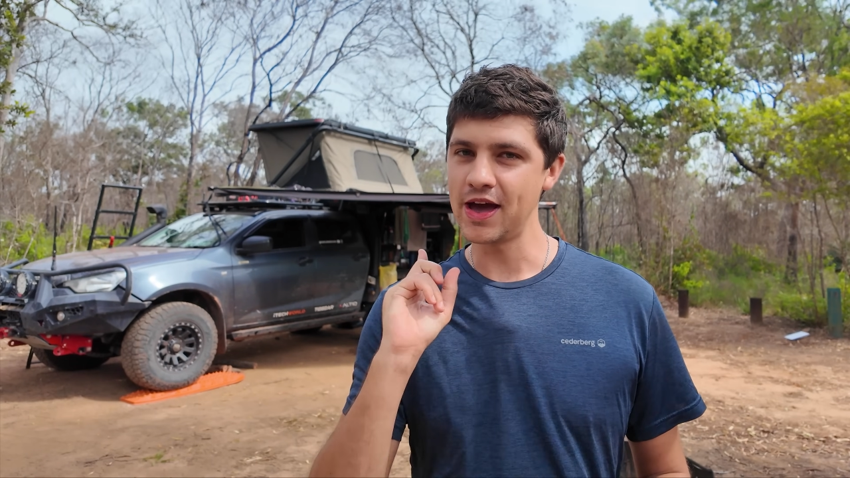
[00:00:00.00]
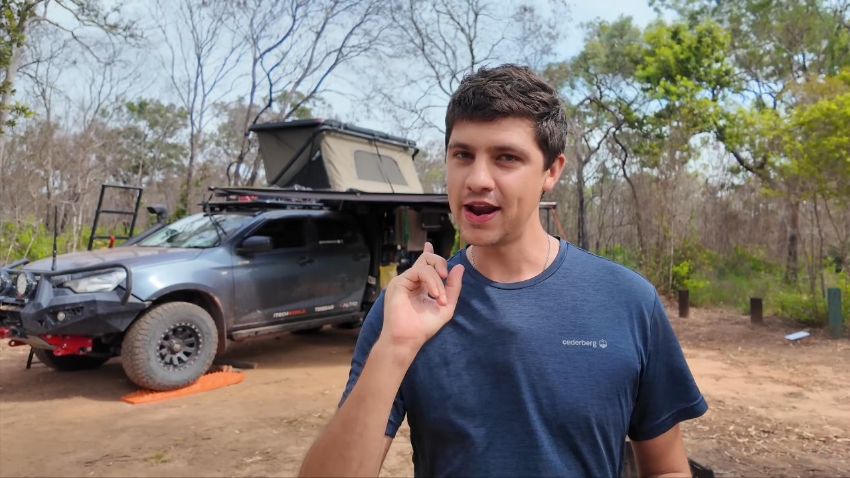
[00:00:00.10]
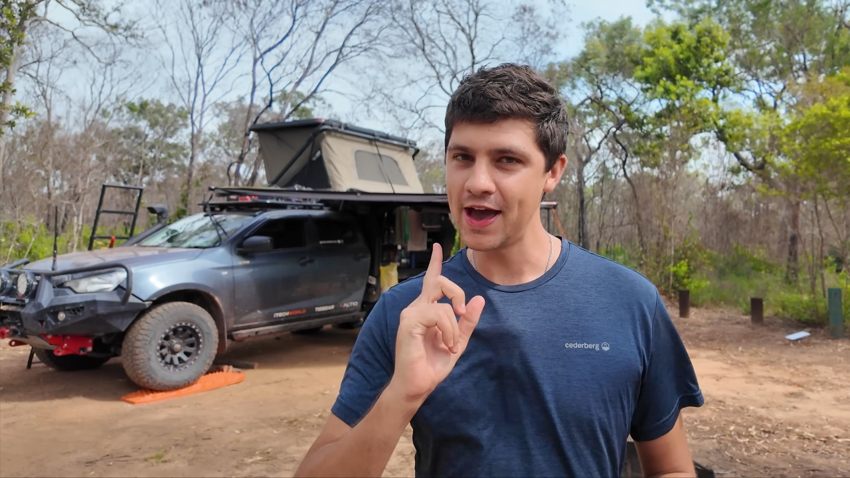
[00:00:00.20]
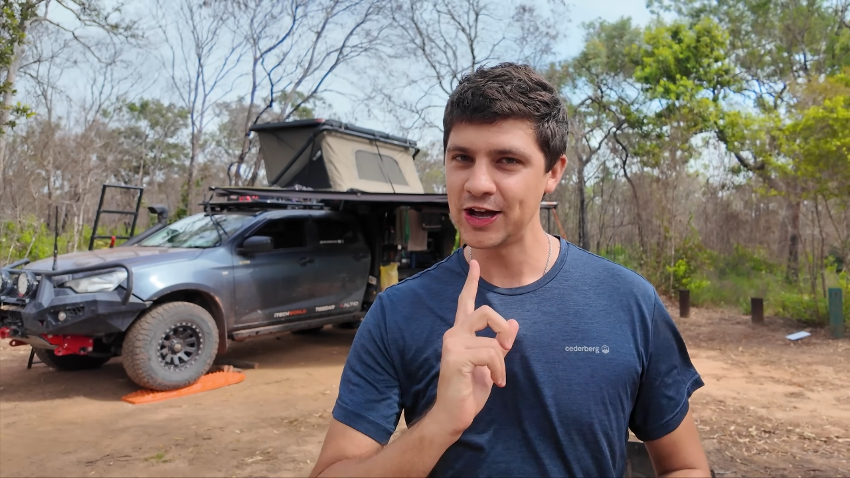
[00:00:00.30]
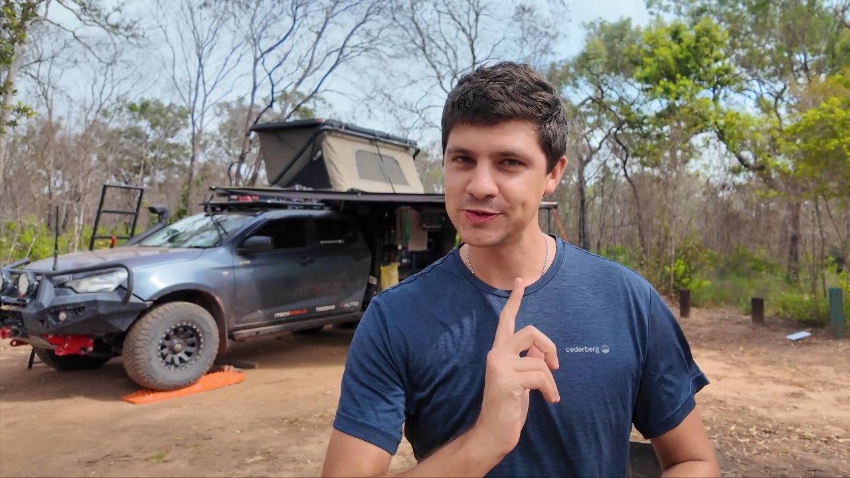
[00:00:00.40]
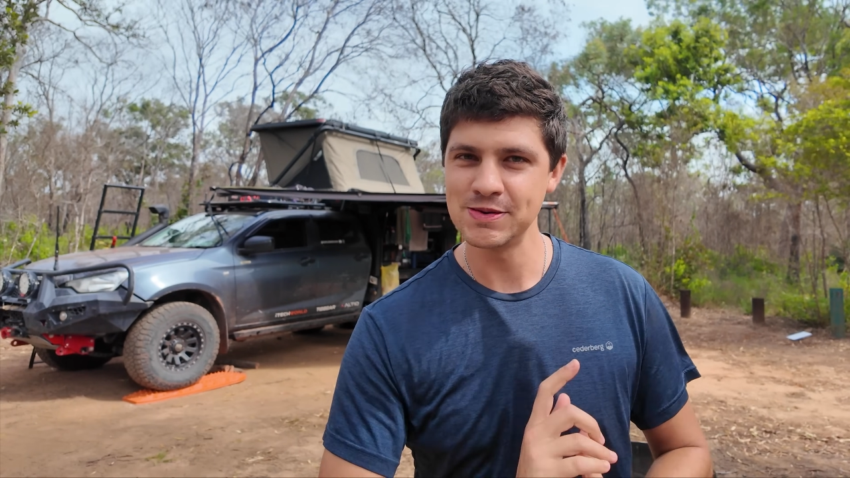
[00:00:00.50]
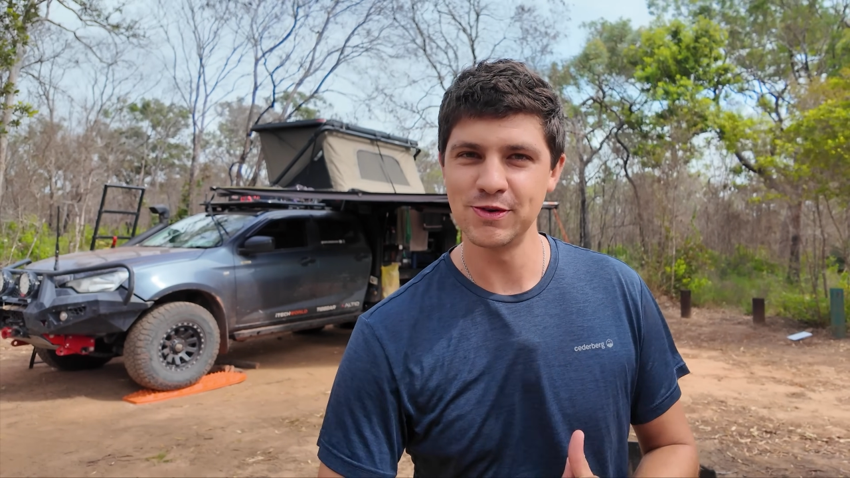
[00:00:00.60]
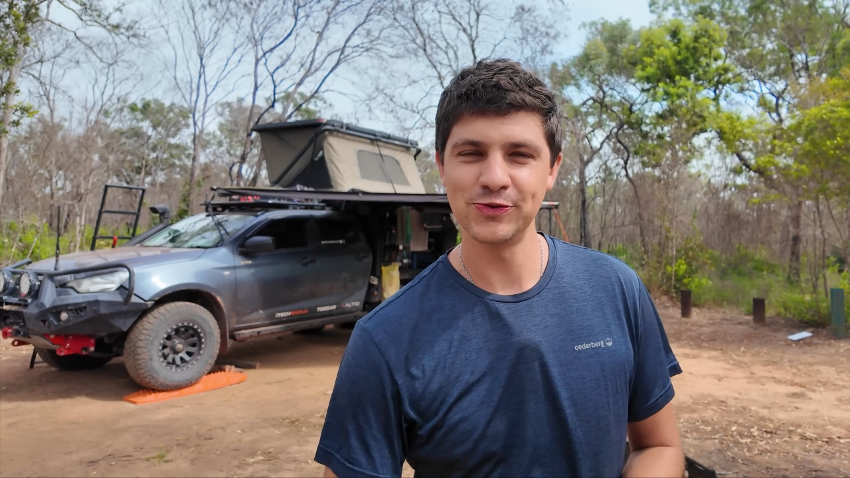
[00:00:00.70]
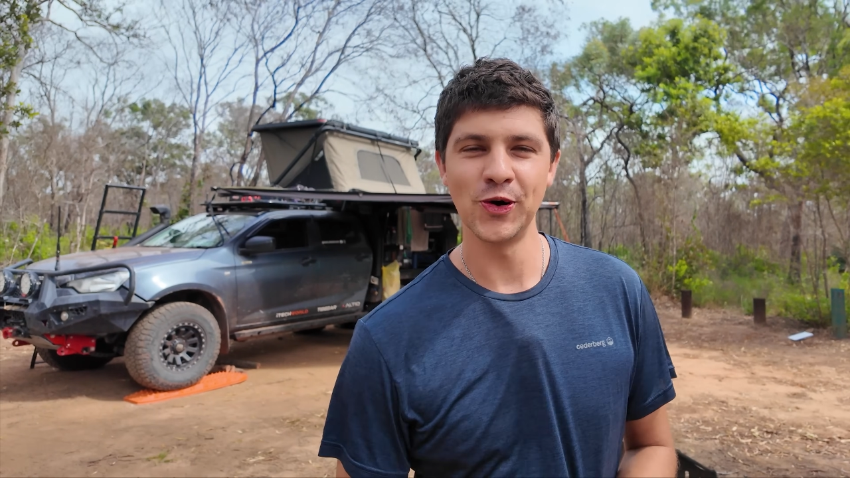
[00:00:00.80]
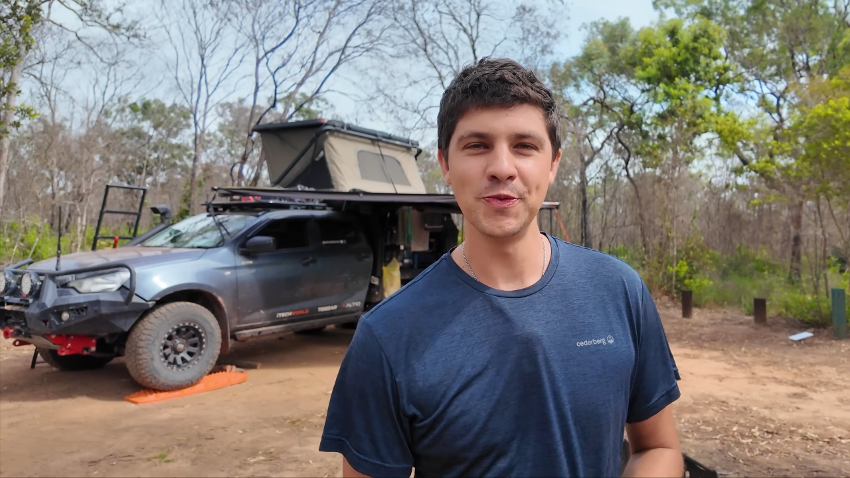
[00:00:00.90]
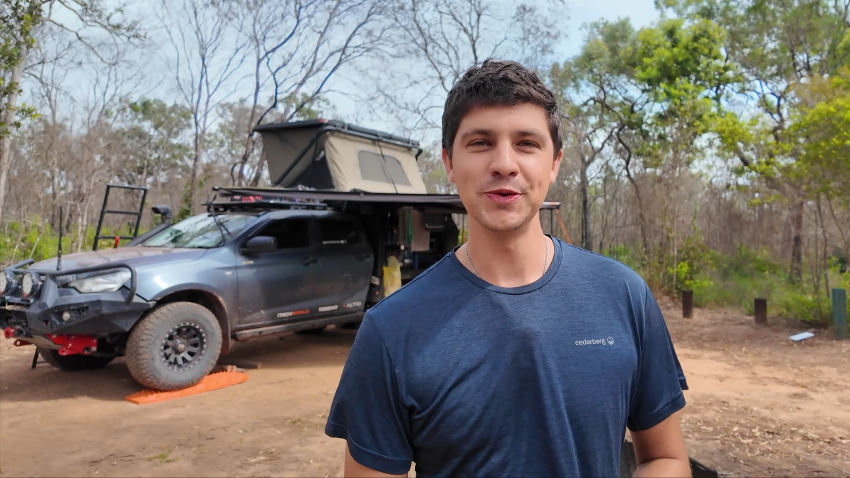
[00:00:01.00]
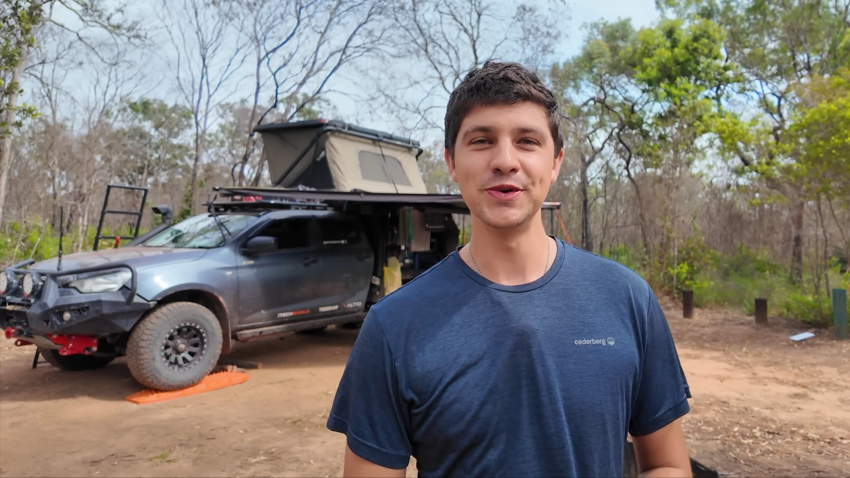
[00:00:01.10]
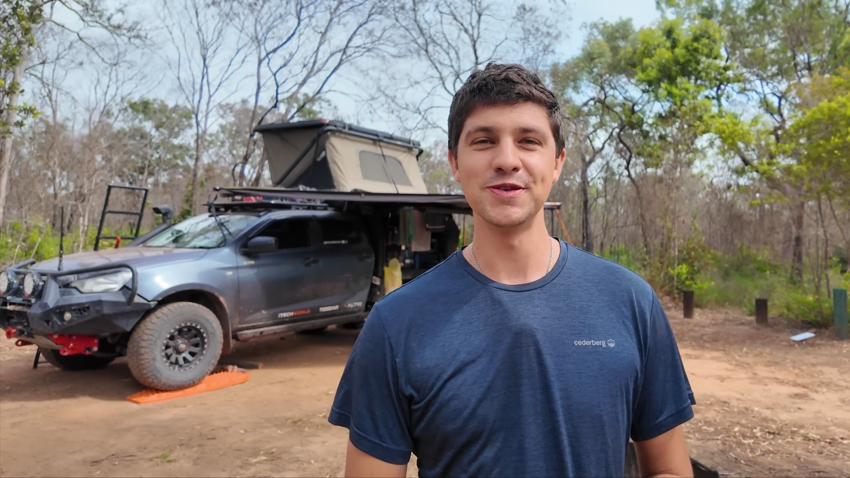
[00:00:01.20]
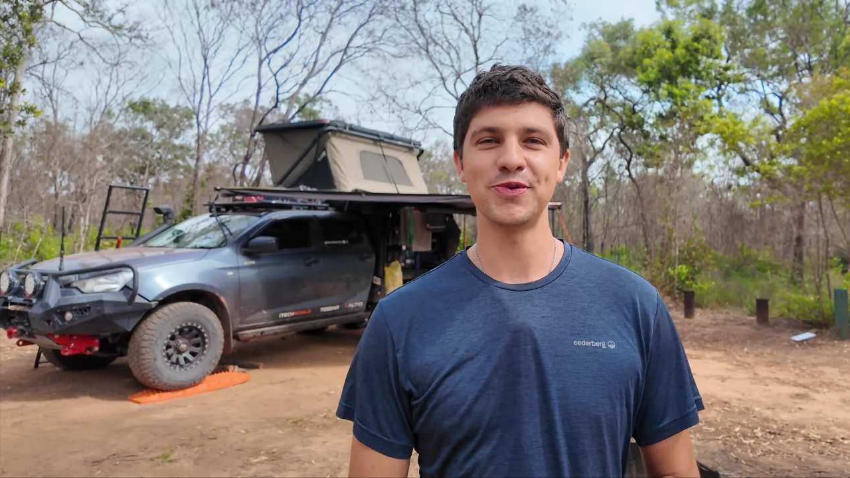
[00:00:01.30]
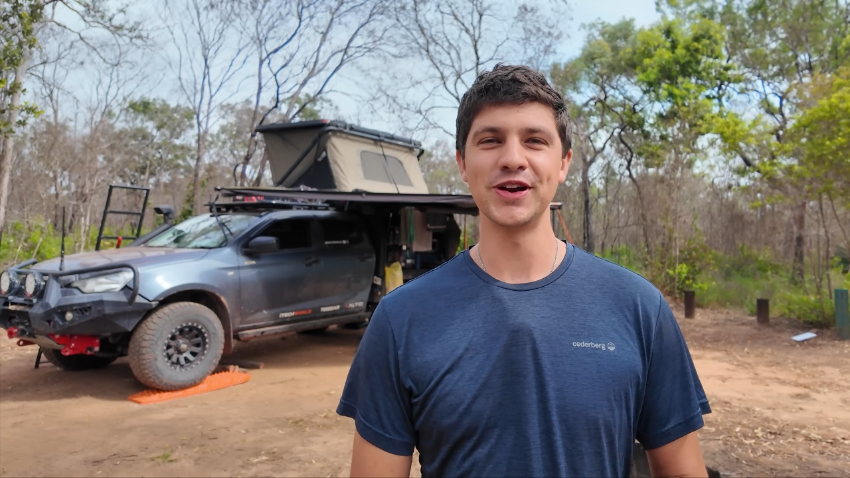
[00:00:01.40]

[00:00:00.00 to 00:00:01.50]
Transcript: and how it's been performing with